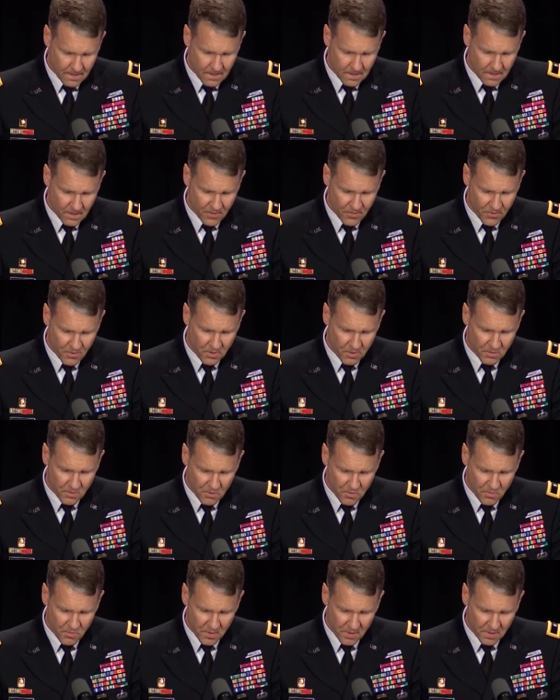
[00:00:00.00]
The third
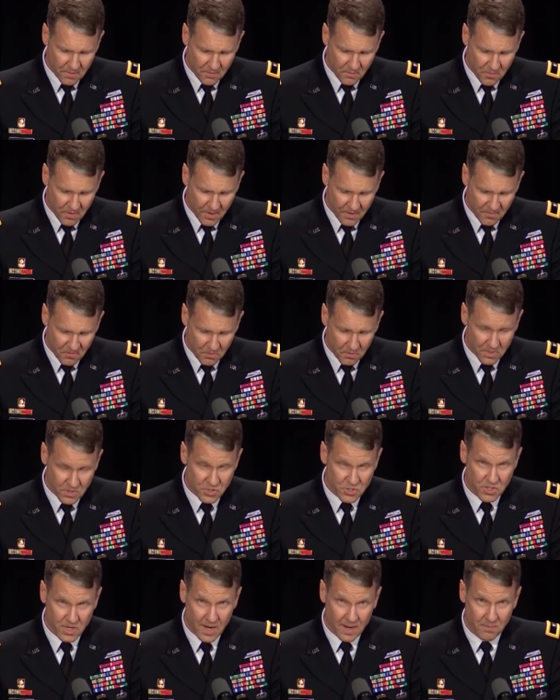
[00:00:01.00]
group we can pray for is
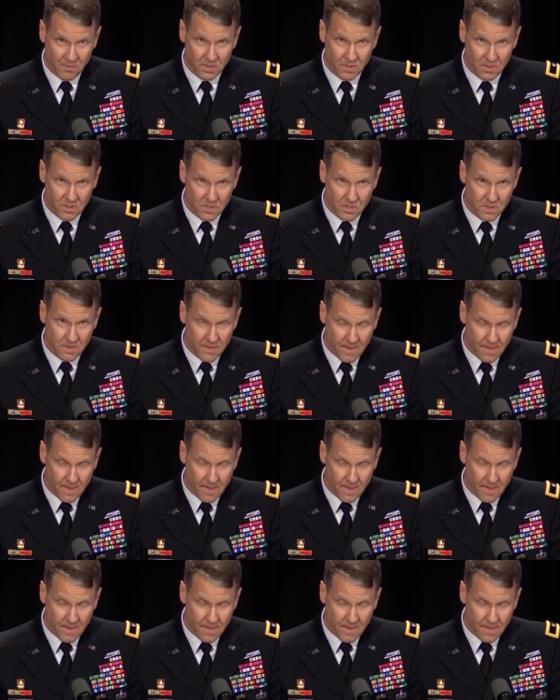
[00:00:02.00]
chaplains.